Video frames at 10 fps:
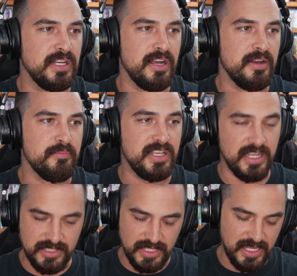
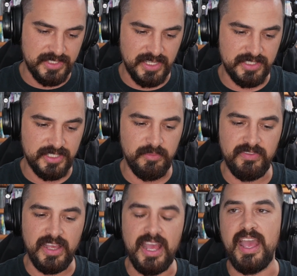because, like I said, some of
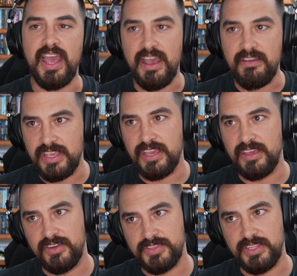the heavy
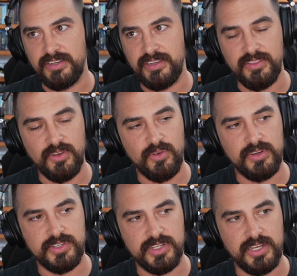hitters in the
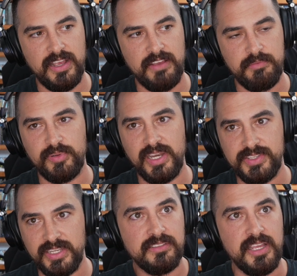horror genre have been
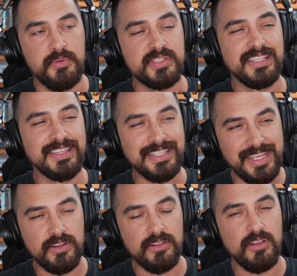praising it. It was a
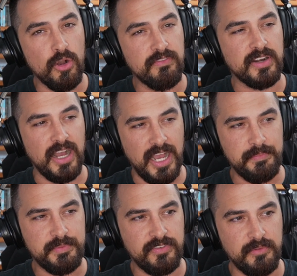little
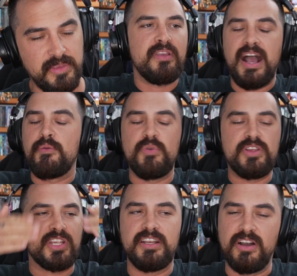overhyped for me. I
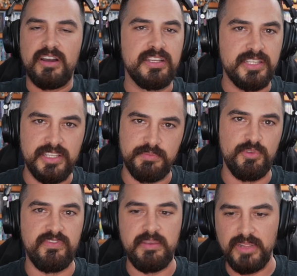wish I'd gone into this
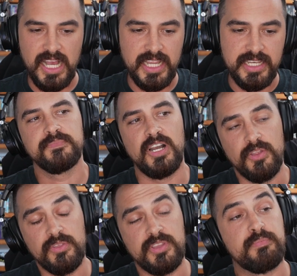movie blind.
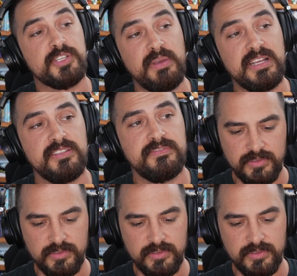Although the perspective